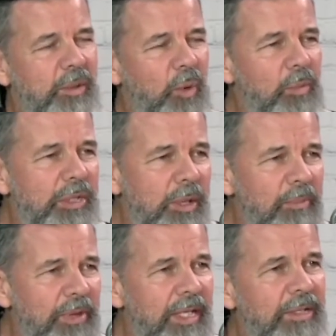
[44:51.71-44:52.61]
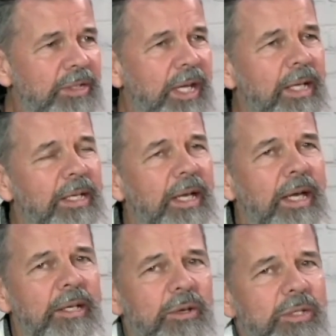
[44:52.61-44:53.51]
and what were some things that
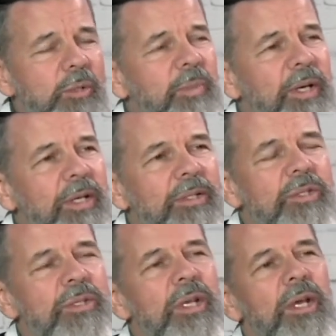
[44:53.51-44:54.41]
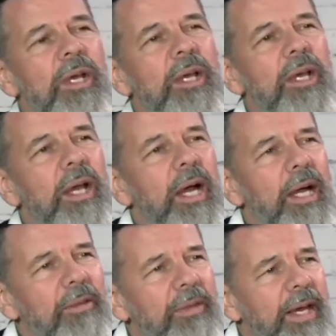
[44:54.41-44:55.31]
you experienced
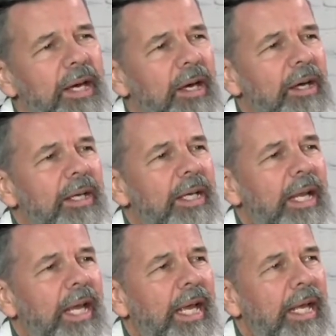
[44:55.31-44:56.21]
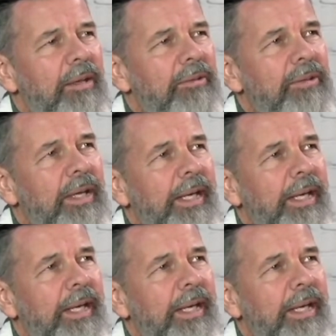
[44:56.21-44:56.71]
there, and